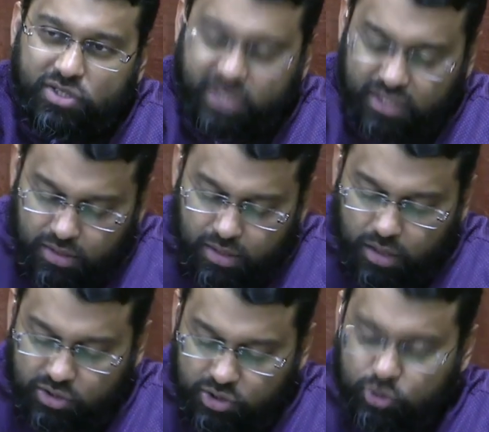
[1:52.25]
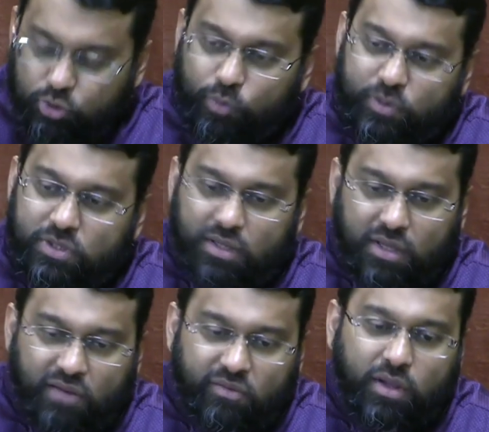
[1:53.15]
they did not stoop to the
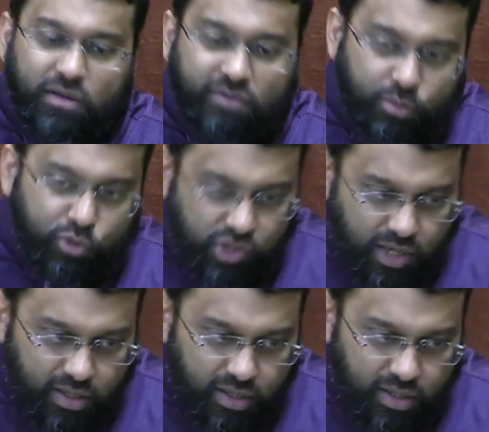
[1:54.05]
level of Abu Jahl.